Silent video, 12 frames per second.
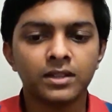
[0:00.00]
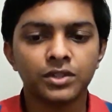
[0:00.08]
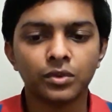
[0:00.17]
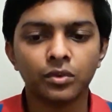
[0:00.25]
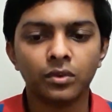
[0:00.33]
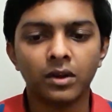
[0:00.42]

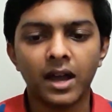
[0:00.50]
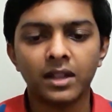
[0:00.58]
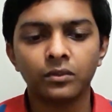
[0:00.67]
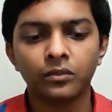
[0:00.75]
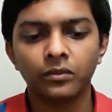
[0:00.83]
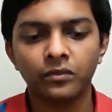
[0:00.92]
So
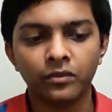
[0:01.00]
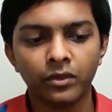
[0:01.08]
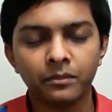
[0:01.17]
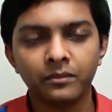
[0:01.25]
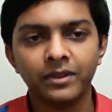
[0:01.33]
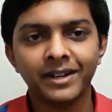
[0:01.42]
and
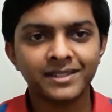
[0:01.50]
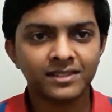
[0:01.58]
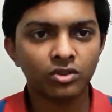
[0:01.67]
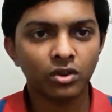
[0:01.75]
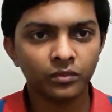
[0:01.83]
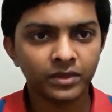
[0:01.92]
from let's
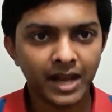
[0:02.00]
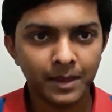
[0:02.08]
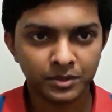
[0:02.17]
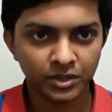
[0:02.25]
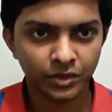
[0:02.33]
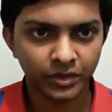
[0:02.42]
talk with the
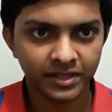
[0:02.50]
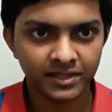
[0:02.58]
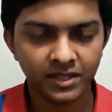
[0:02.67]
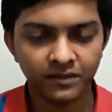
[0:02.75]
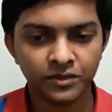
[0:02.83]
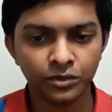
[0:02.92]
absolute itself.